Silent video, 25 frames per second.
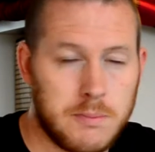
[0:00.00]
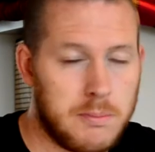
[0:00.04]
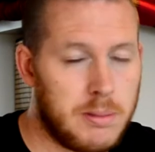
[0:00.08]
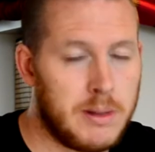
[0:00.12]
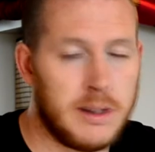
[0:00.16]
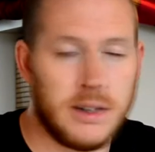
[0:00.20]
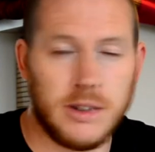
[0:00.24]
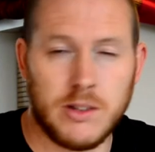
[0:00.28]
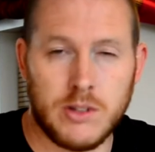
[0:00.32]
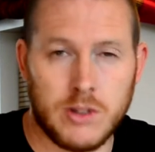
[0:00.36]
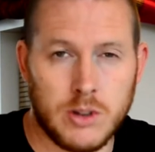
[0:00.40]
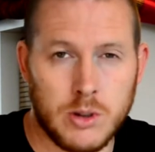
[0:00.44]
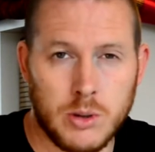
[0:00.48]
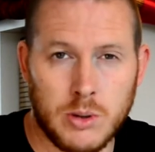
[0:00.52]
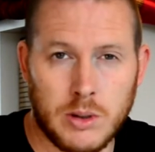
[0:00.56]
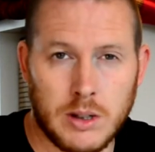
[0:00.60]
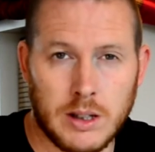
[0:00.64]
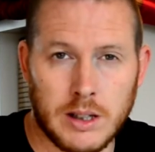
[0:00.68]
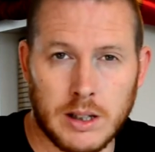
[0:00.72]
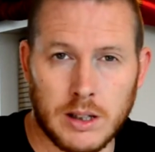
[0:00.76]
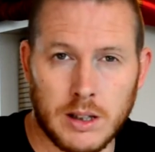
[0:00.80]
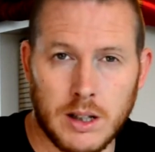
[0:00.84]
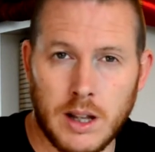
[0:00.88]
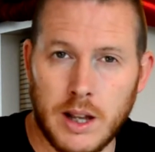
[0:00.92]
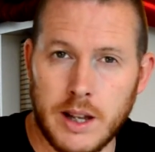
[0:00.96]
please do
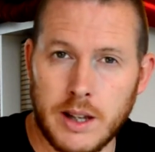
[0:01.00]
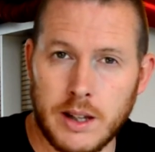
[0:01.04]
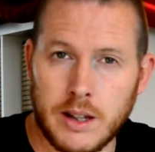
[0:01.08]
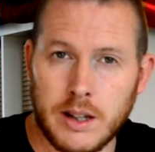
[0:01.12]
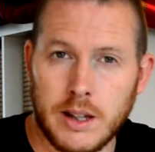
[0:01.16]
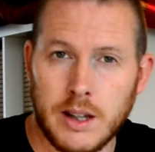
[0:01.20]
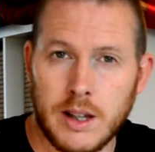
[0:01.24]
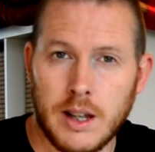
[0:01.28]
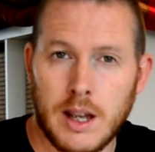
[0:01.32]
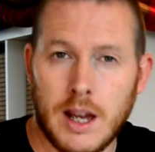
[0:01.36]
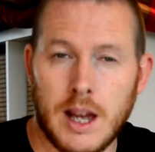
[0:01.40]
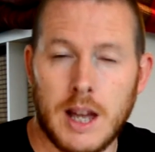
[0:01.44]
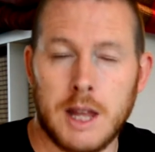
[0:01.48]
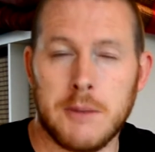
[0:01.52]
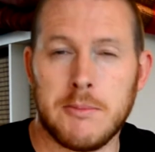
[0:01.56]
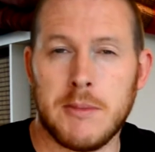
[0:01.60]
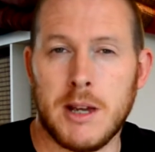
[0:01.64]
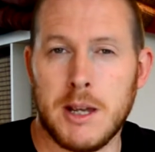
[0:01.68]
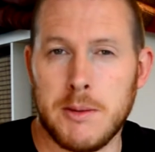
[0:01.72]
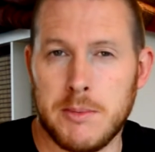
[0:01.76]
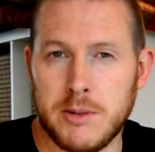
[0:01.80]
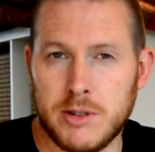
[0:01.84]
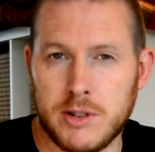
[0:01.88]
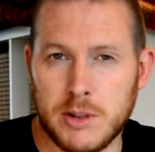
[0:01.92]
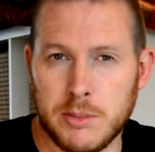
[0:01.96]
click like and
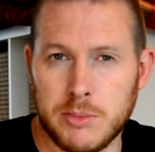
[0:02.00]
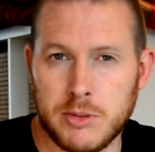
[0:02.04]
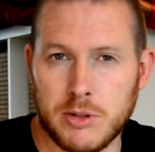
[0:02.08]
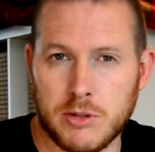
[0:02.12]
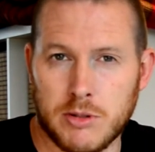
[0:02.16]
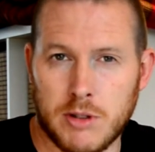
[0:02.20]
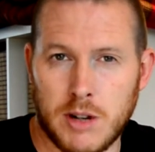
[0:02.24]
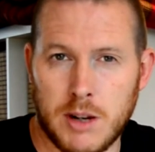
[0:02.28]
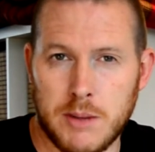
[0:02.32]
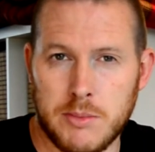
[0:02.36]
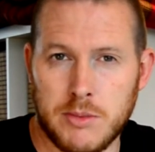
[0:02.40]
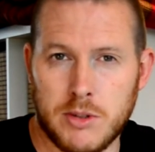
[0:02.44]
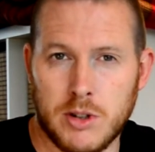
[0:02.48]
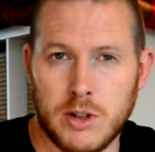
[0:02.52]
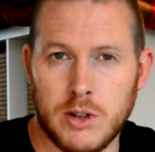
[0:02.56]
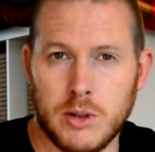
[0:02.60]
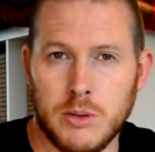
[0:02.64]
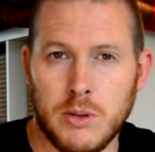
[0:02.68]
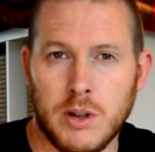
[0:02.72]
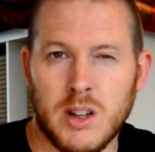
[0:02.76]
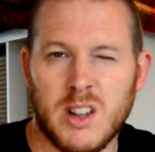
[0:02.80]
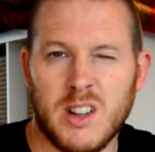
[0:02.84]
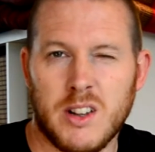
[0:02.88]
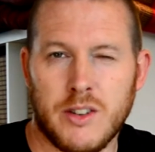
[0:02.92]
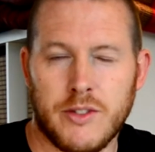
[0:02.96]
maybe subscribe
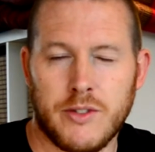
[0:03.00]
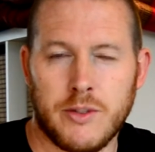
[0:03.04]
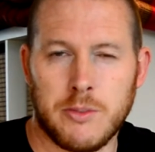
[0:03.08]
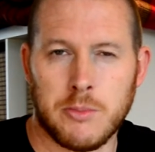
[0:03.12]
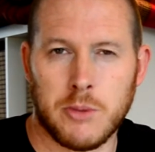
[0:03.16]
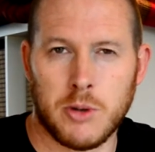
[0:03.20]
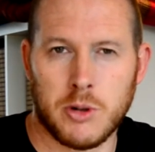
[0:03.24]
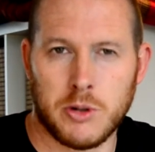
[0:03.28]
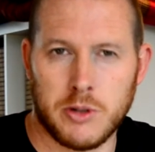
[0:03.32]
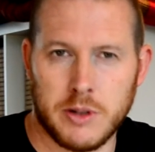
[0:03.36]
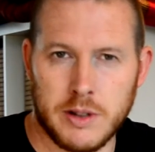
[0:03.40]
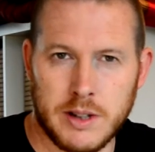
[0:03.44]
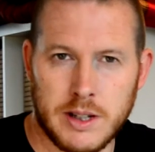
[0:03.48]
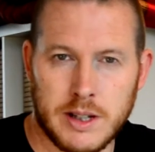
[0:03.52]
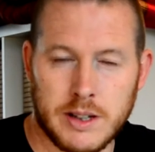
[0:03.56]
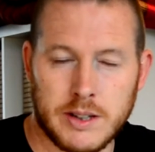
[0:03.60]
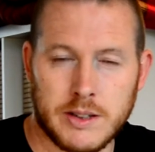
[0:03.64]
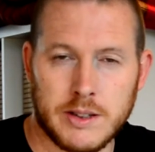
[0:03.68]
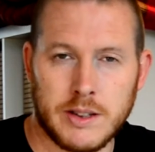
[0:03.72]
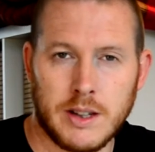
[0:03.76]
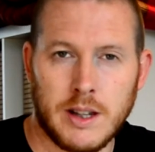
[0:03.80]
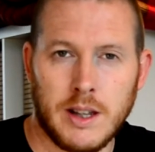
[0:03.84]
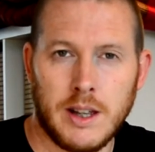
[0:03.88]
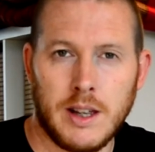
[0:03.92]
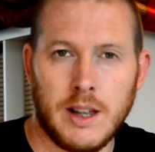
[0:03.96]
too for more of this.